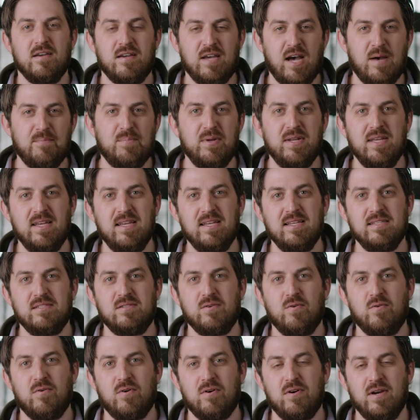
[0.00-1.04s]

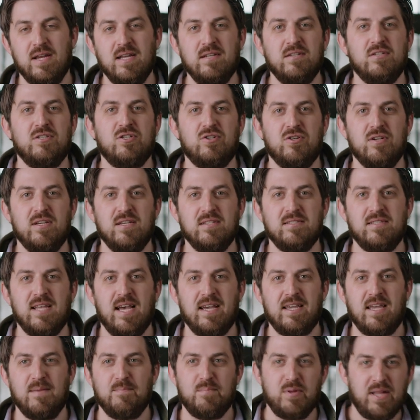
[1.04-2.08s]
companies or industries
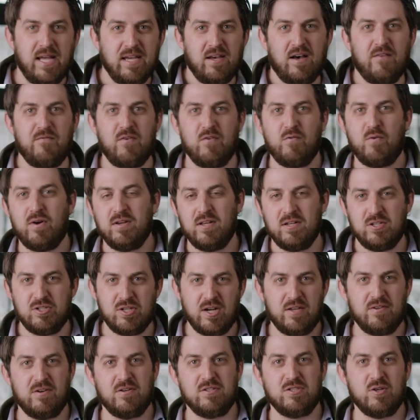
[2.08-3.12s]
that can play off of one each
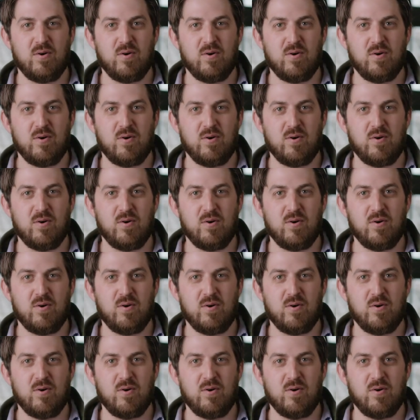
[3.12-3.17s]
other.